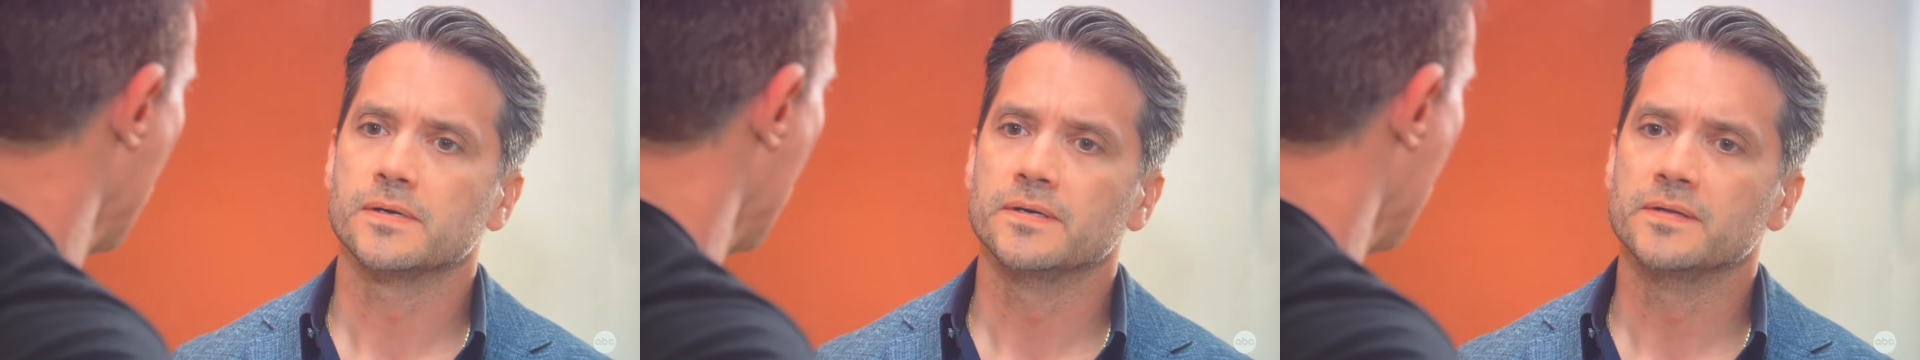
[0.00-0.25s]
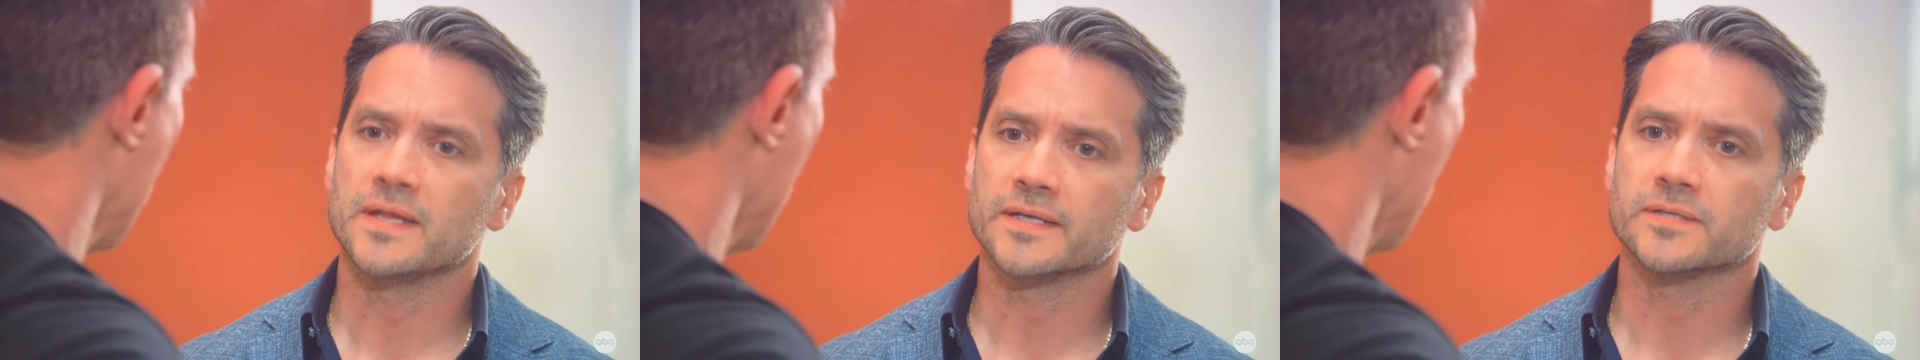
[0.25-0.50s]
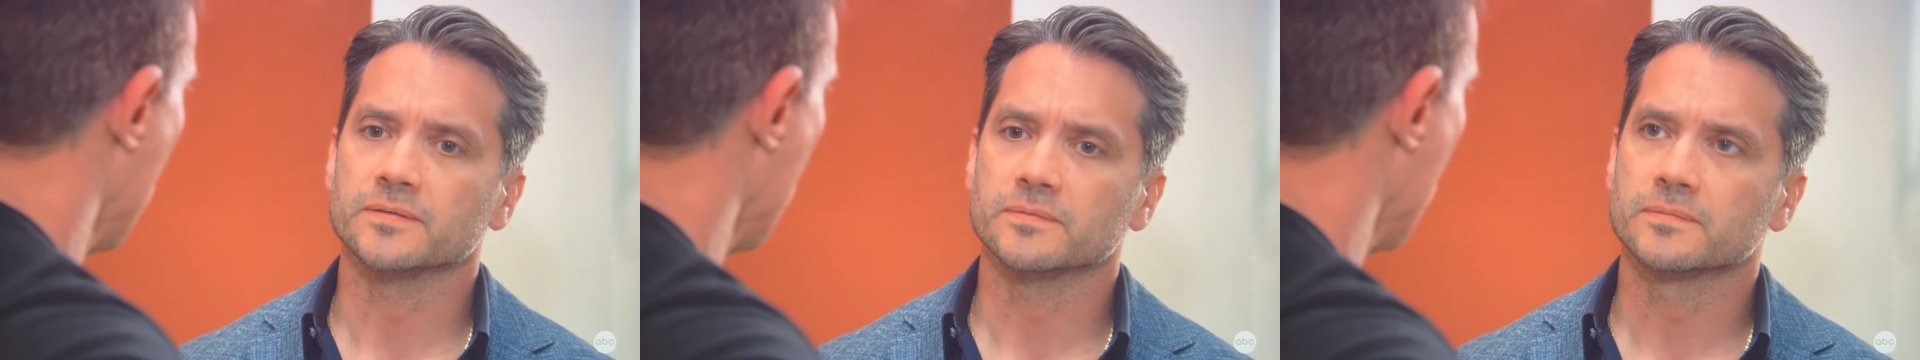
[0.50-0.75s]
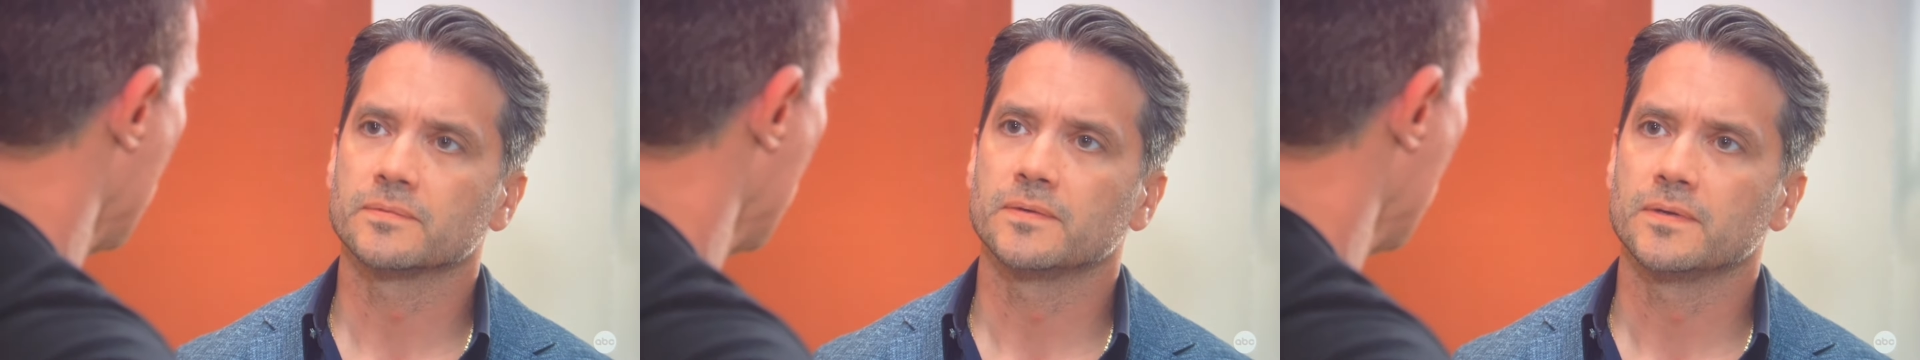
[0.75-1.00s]
Thank you.
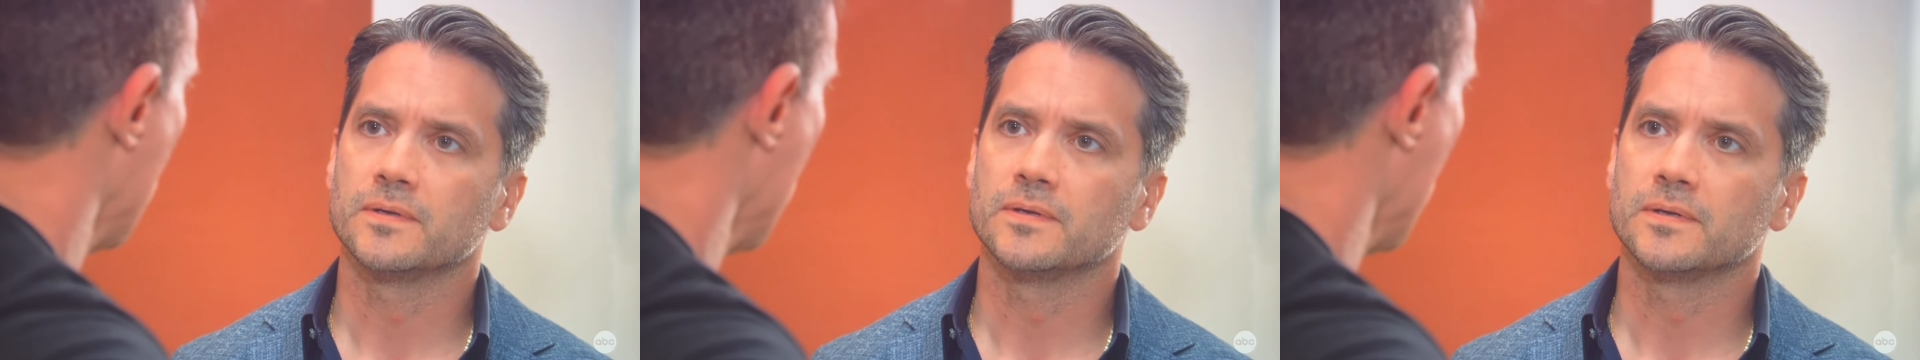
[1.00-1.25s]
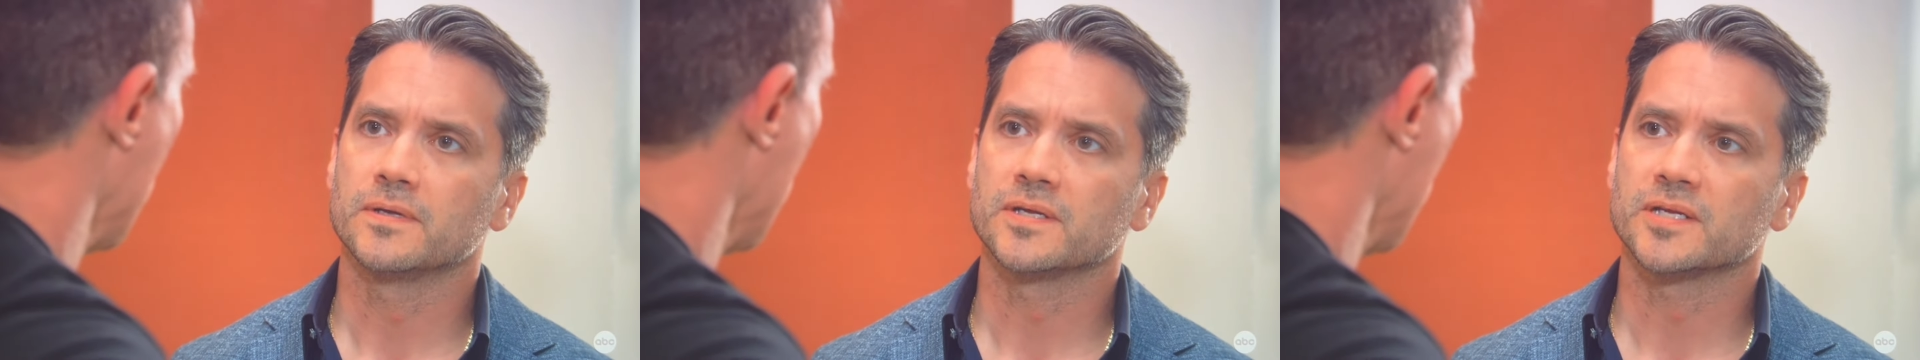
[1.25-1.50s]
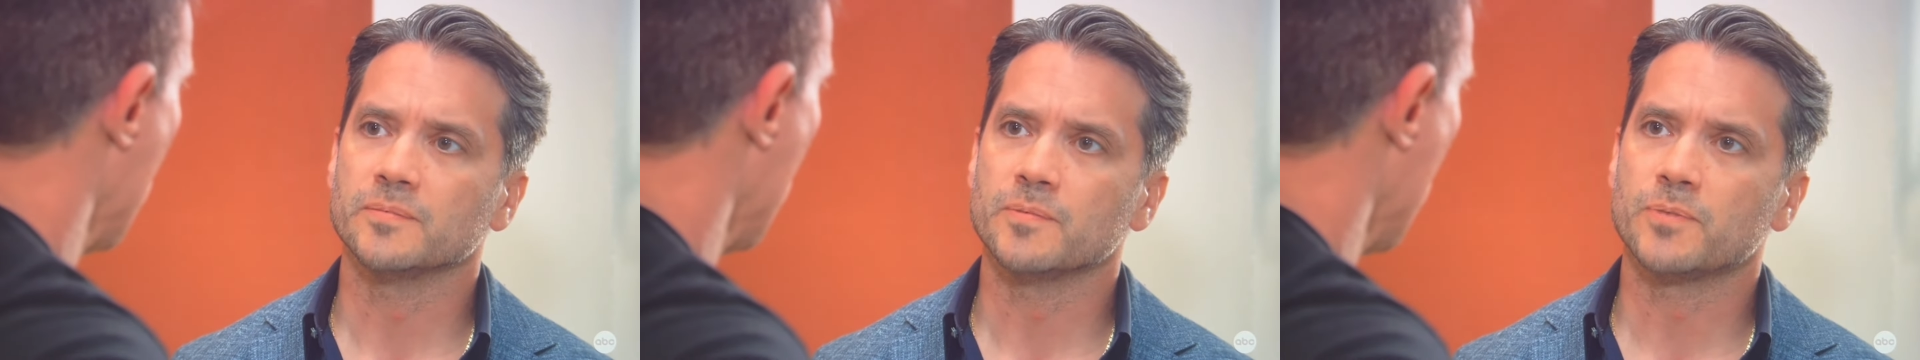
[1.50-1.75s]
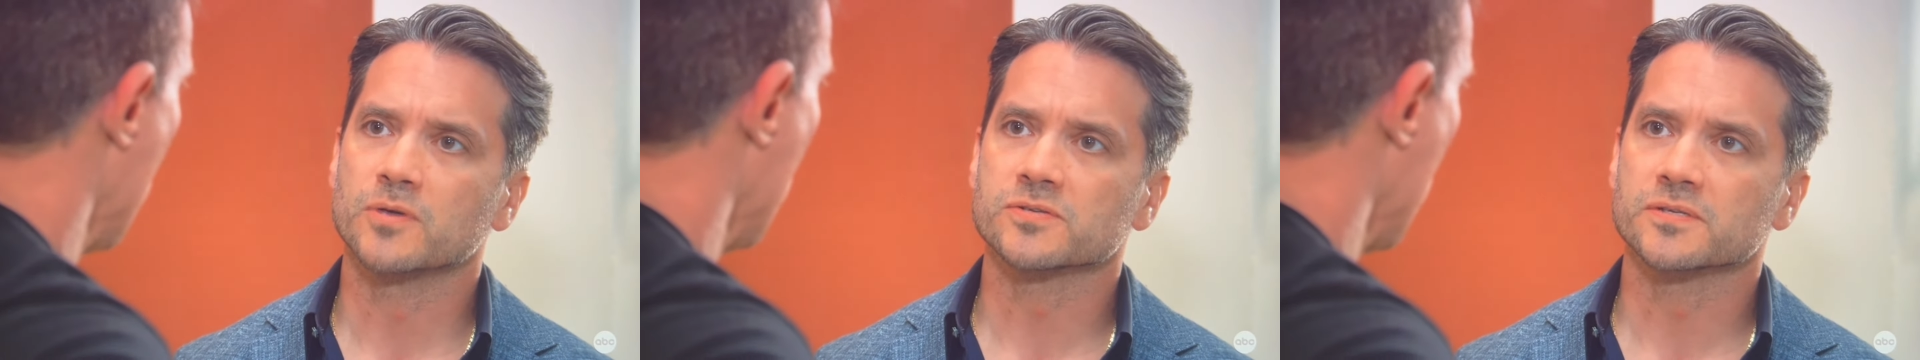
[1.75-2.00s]
Keep me
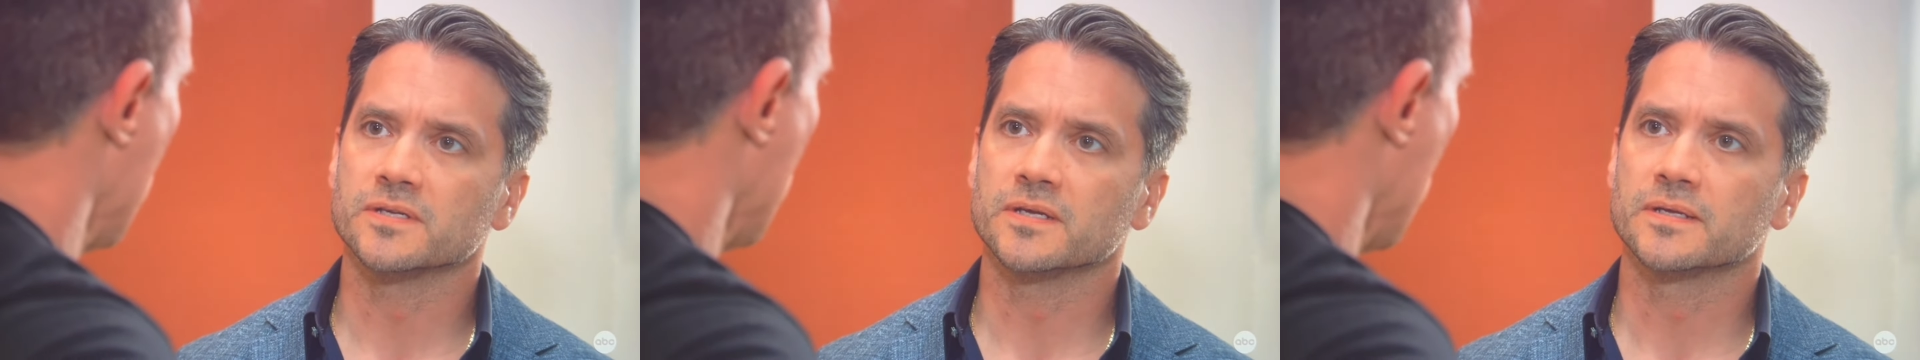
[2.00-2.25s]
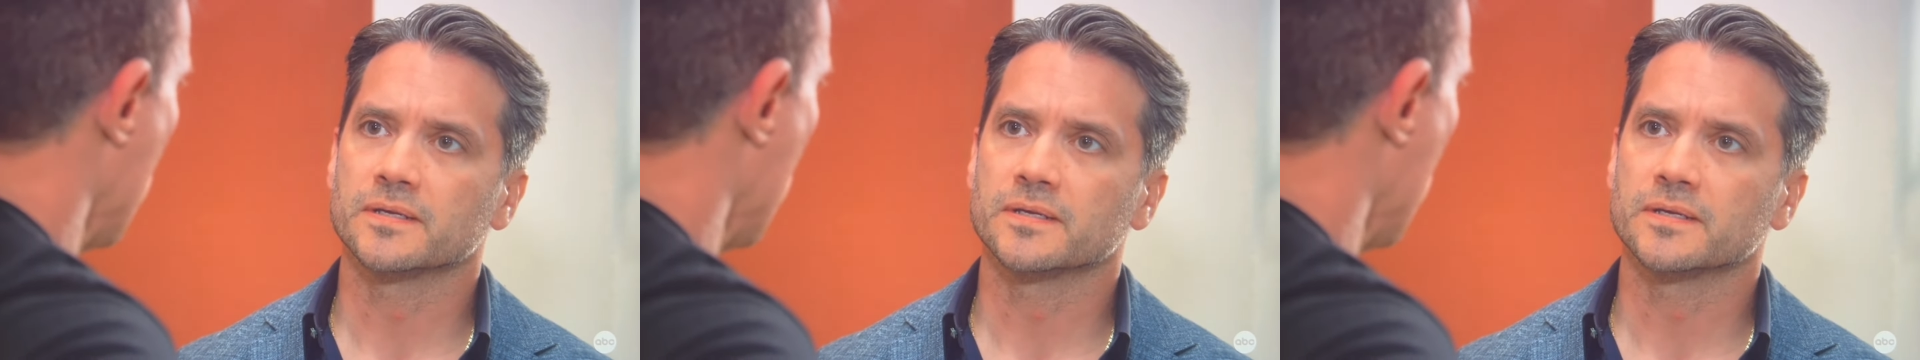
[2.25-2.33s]
posted, yeah?